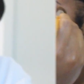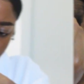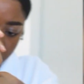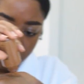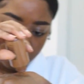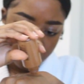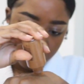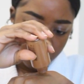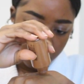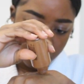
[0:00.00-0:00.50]

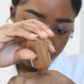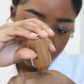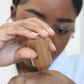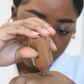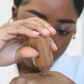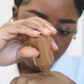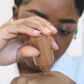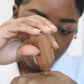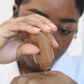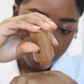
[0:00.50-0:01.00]
Now
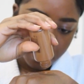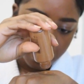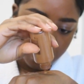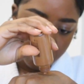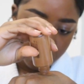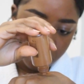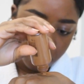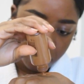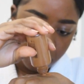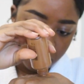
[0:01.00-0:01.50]
onto the
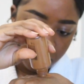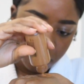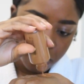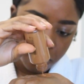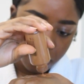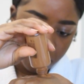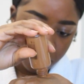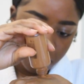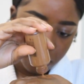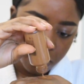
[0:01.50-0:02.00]
face.
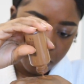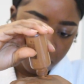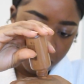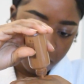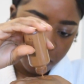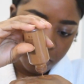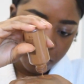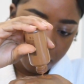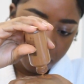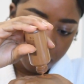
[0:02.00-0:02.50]
So I
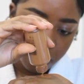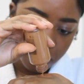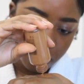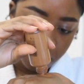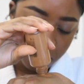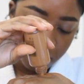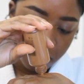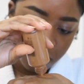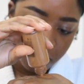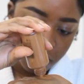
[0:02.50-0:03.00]
use the
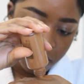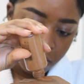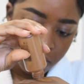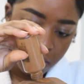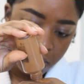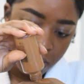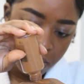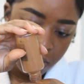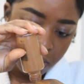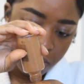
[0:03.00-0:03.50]
foundation, the
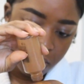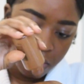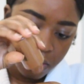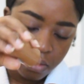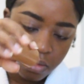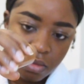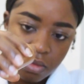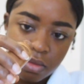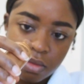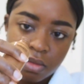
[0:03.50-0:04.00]
Studio
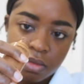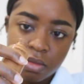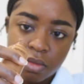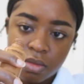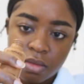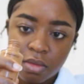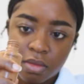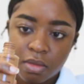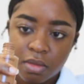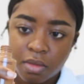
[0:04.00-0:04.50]
Fix,
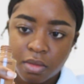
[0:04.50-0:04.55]
MAC